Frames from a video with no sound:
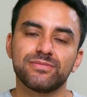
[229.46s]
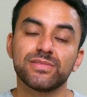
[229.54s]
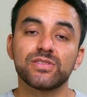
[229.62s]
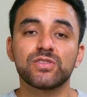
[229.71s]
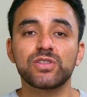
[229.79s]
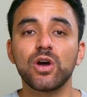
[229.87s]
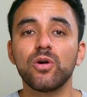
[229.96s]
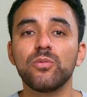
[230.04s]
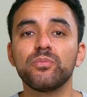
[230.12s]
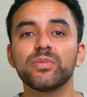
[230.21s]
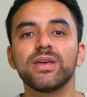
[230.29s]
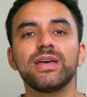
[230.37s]
So,
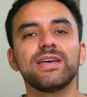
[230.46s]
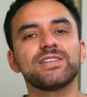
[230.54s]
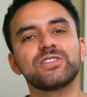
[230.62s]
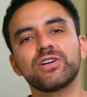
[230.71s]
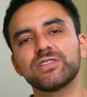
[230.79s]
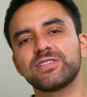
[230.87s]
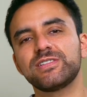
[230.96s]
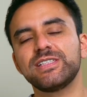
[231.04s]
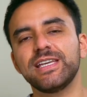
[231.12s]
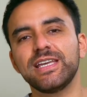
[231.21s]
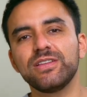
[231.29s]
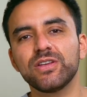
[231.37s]
start
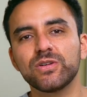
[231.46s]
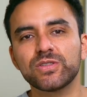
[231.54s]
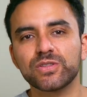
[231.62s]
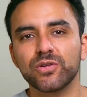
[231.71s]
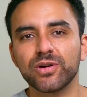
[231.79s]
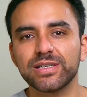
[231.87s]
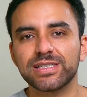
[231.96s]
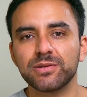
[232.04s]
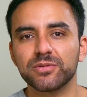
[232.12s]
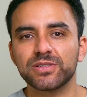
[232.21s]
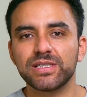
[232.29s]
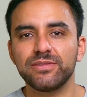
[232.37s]
seeking those stories and
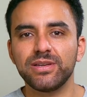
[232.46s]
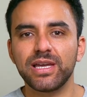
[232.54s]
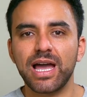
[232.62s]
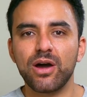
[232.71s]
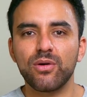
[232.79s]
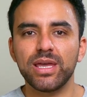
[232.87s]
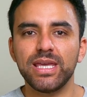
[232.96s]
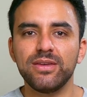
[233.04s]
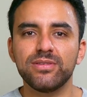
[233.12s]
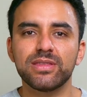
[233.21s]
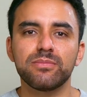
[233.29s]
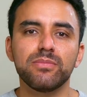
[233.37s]
perceiving how
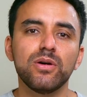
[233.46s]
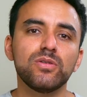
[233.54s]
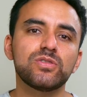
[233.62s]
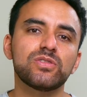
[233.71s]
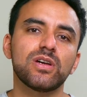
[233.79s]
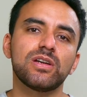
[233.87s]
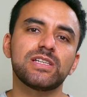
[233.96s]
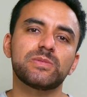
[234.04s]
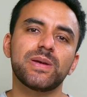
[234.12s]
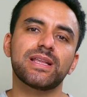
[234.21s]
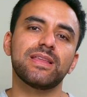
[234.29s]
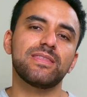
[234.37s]
even the most
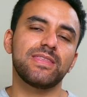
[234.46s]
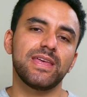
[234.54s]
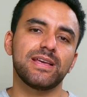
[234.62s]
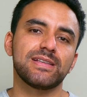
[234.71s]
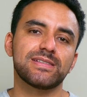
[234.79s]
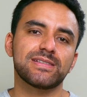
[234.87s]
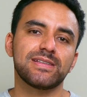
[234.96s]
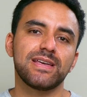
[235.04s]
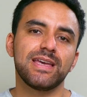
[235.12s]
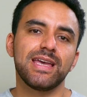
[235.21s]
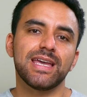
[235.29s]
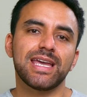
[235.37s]
unexpected things
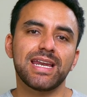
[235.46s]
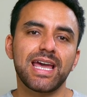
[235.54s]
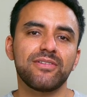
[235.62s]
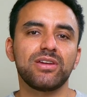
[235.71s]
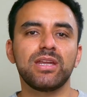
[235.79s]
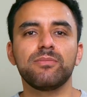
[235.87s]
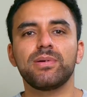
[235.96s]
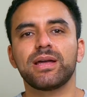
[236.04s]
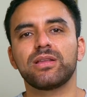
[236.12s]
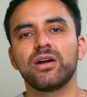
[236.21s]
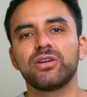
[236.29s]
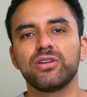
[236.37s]
can have an
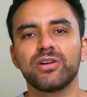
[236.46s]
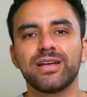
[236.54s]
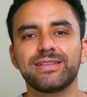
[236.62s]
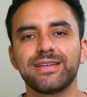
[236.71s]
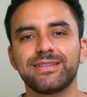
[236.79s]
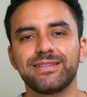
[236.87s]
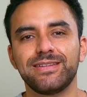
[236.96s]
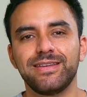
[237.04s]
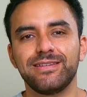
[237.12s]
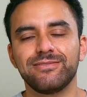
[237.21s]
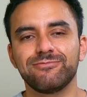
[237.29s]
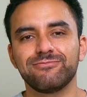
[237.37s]
impact on your identity.
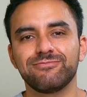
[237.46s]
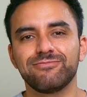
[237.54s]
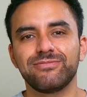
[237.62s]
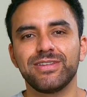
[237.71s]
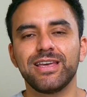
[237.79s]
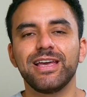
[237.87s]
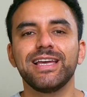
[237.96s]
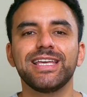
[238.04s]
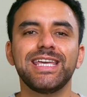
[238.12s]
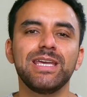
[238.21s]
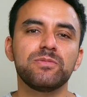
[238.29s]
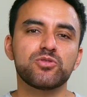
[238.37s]

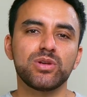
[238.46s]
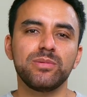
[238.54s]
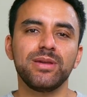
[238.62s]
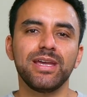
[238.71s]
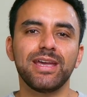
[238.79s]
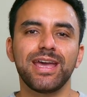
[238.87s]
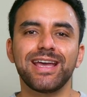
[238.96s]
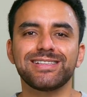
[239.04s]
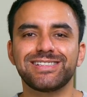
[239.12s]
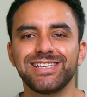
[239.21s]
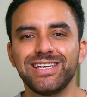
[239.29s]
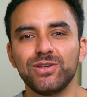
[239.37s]
Keep dreaming and
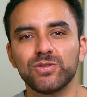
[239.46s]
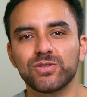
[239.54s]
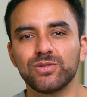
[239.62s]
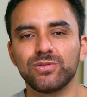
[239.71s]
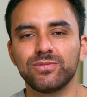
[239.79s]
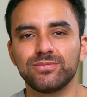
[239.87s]
see you soon.